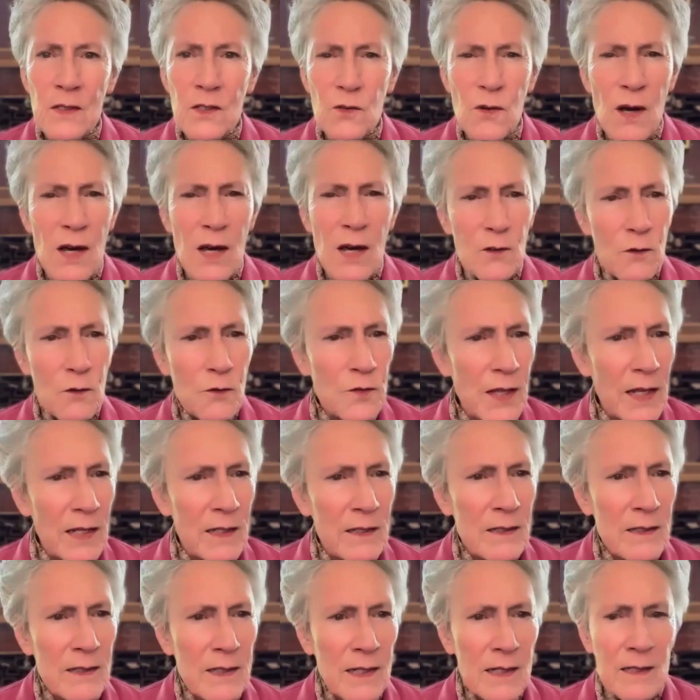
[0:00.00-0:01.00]
So I don't know if
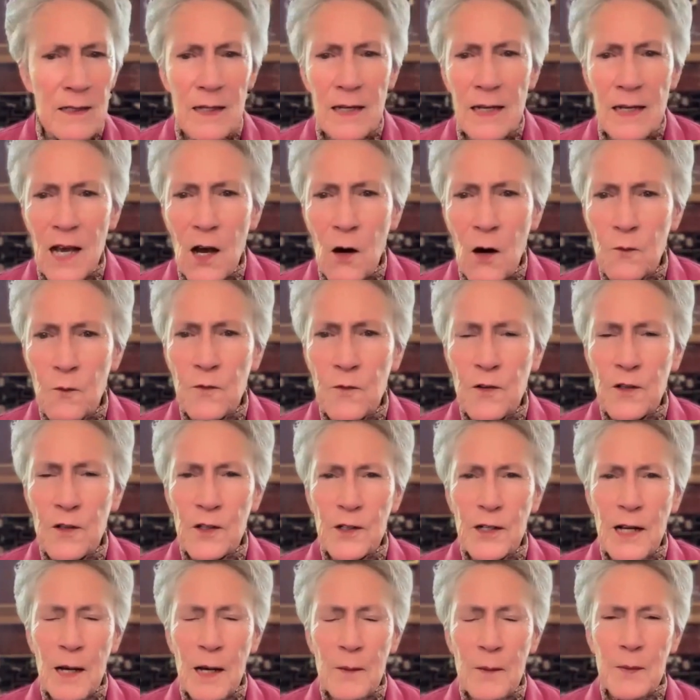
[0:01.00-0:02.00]
that's helpful
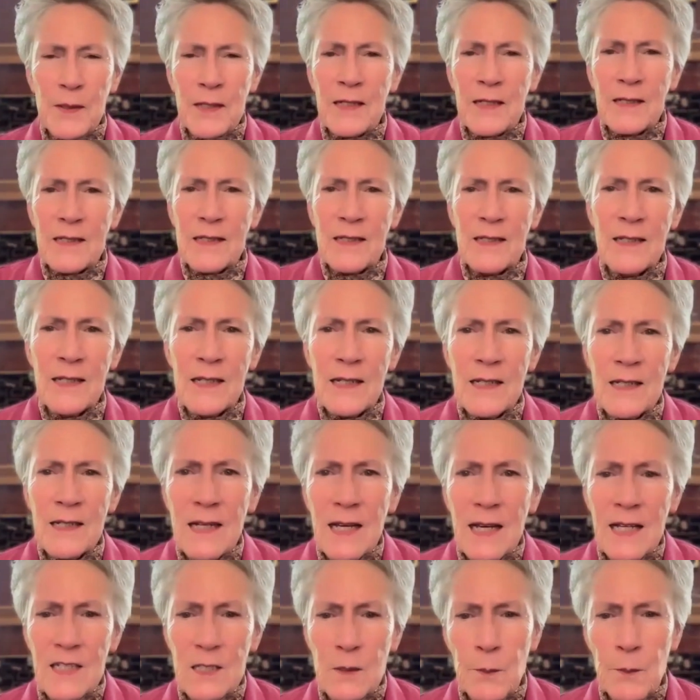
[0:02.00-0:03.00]
or not, but
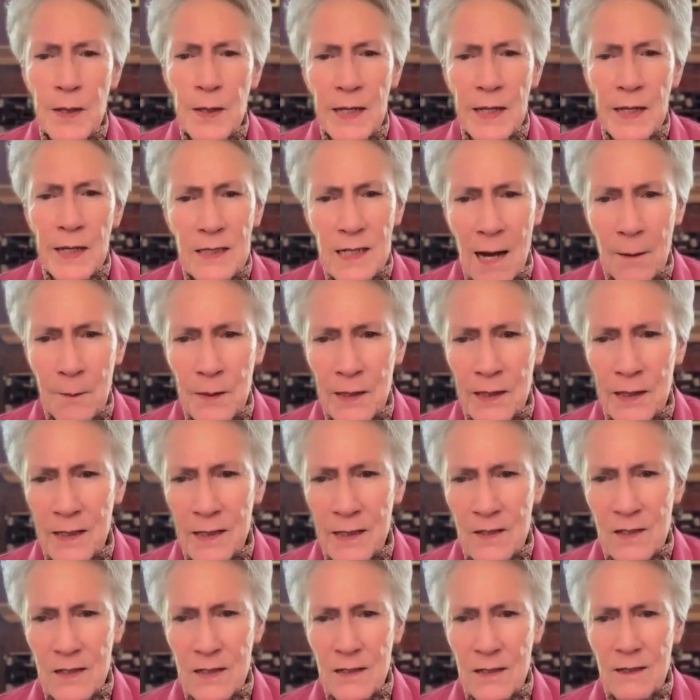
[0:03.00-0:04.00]
it's a big topic,
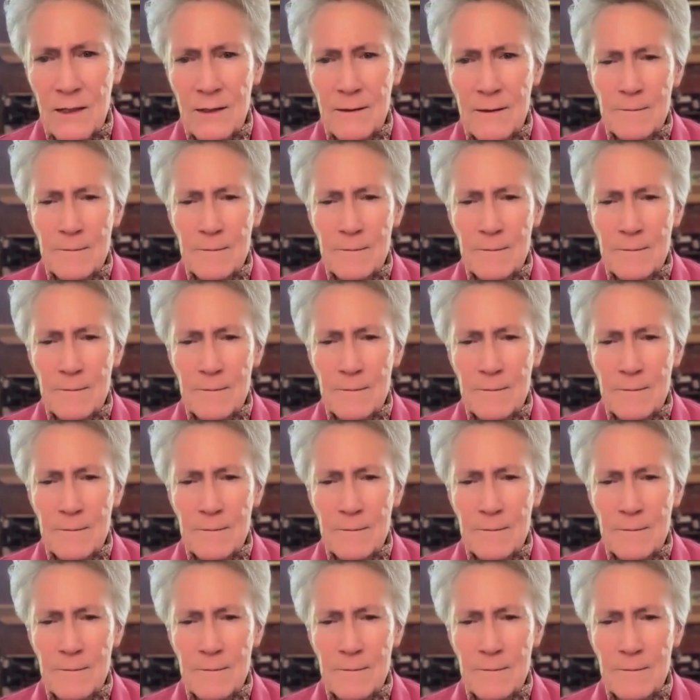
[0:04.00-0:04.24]
isn't it?